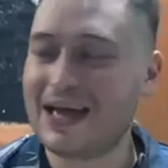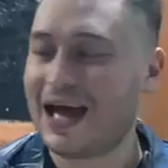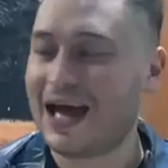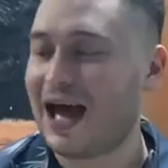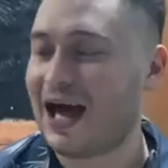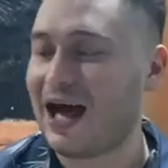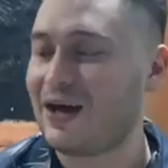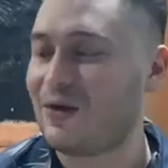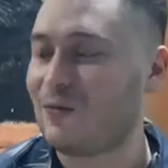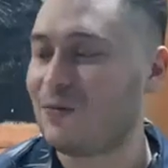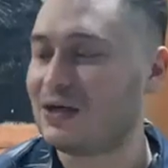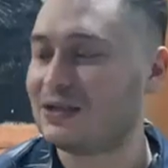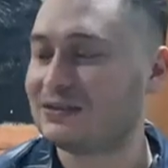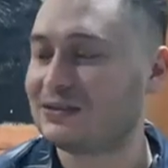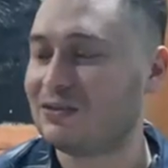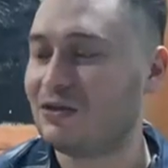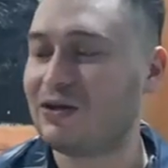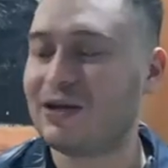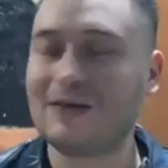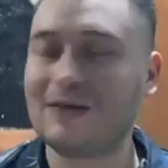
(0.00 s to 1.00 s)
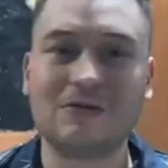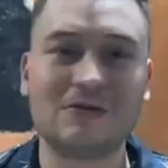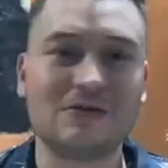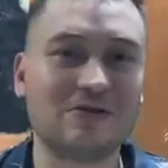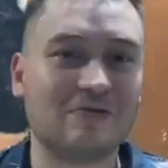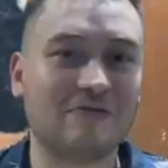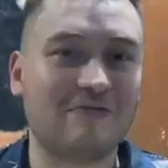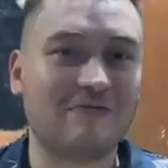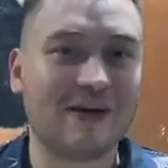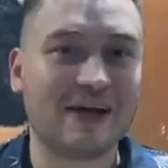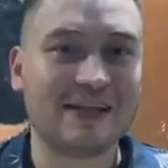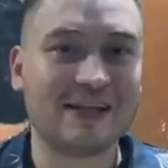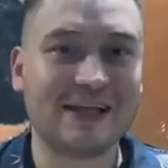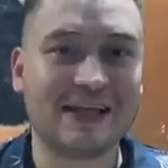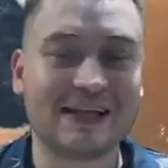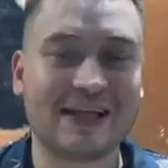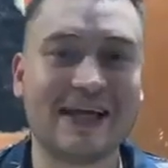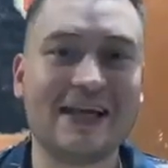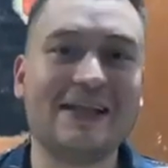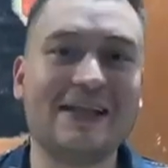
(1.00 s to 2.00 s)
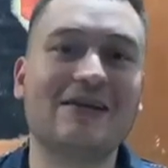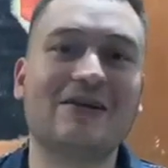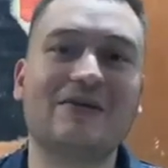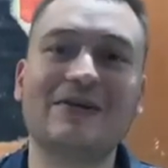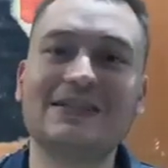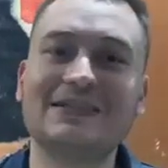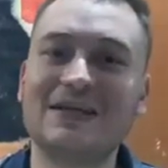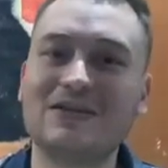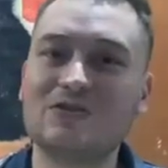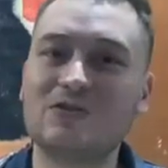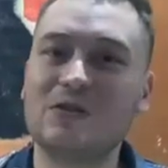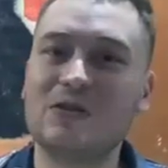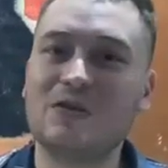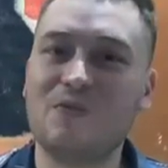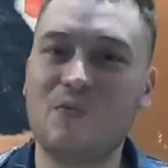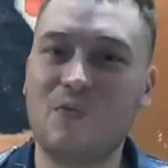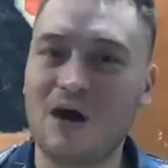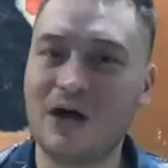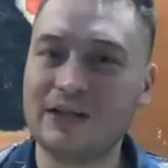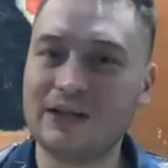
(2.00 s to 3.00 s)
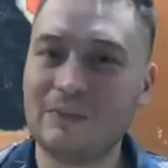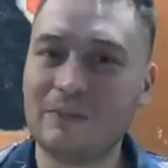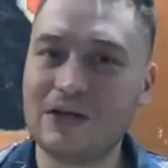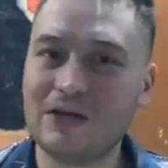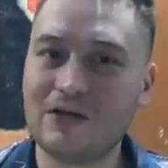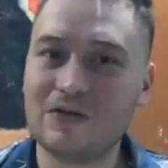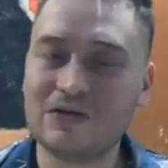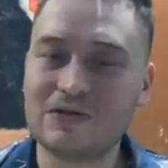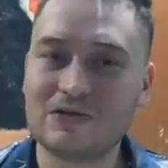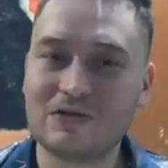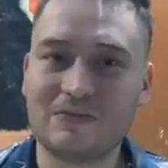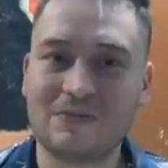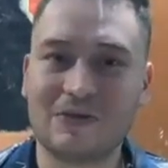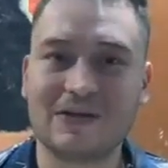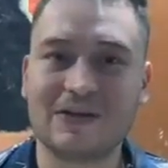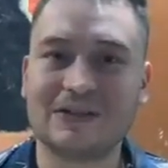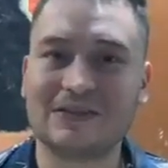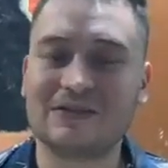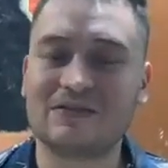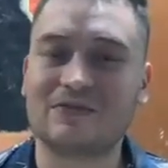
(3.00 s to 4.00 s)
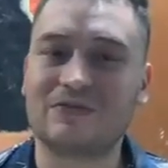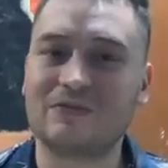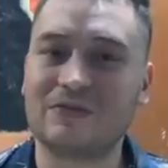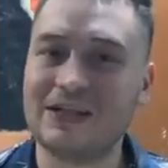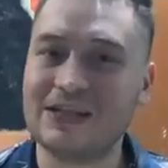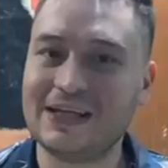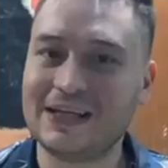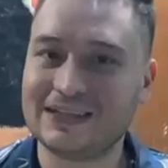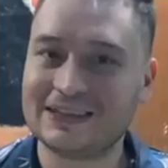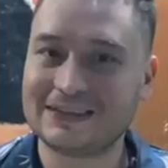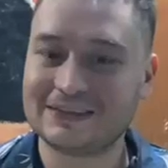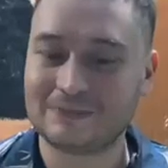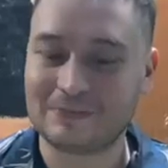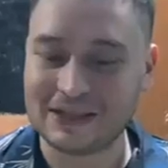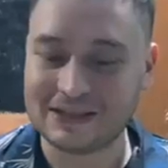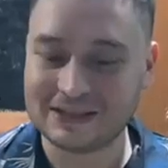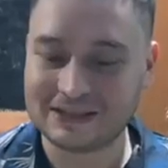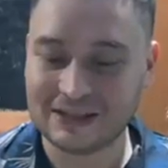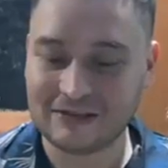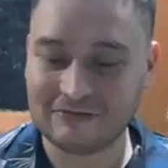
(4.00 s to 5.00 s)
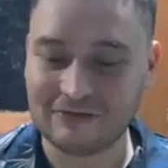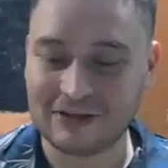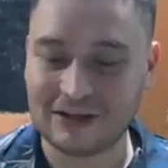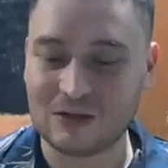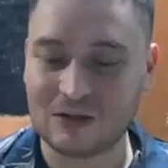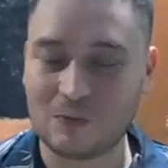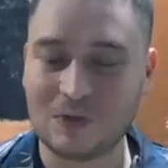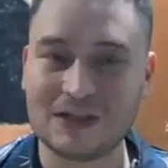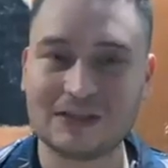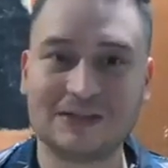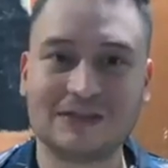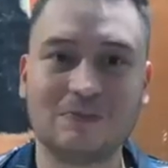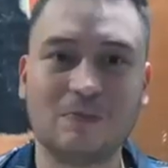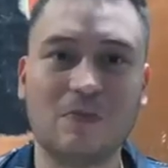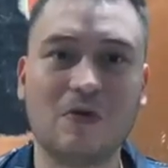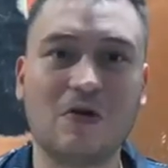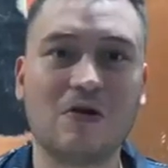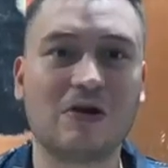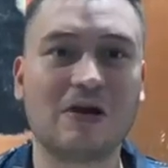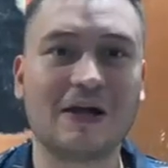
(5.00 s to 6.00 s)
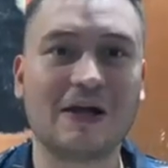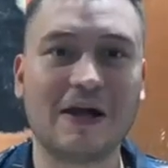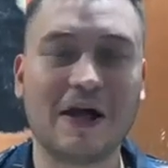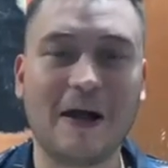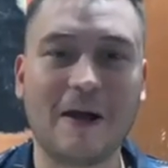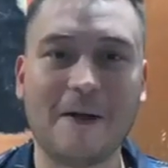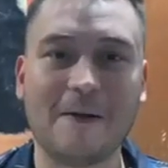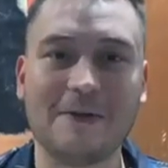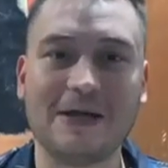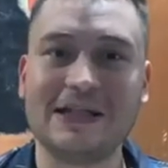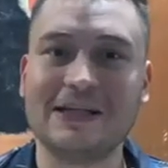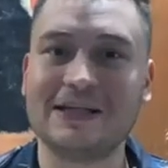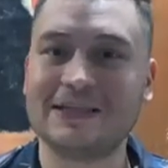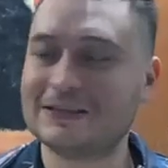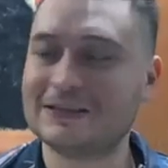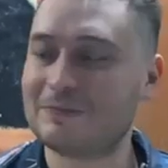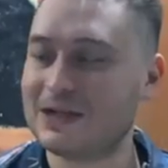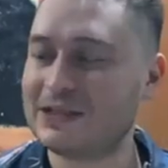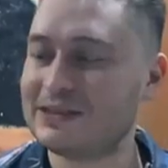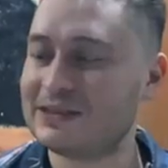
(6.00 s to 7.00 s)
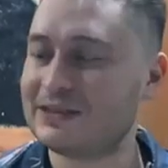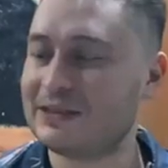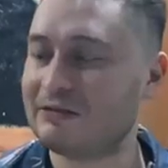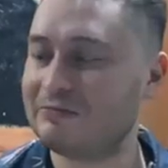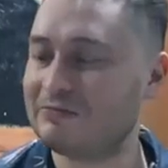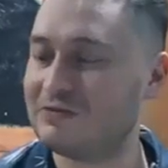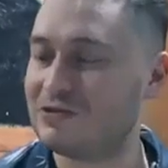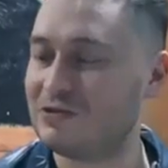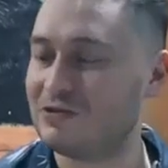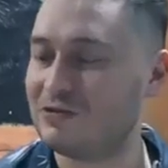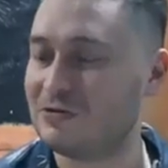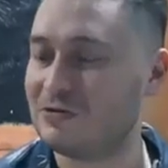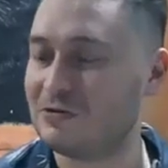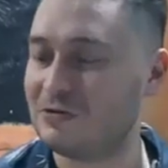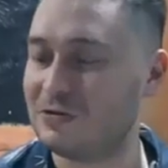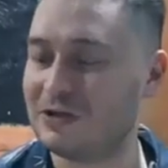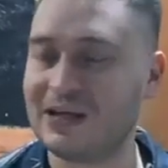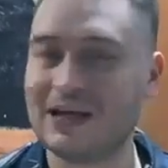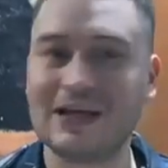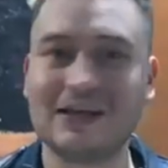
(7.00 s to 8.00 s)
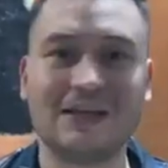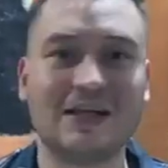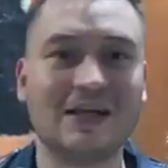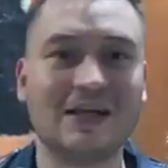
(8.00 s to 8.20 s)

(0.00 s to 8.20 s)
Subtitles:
I was not able to find it, and there is actually one in my country, but it's really expensive, and it was more inexpensive to get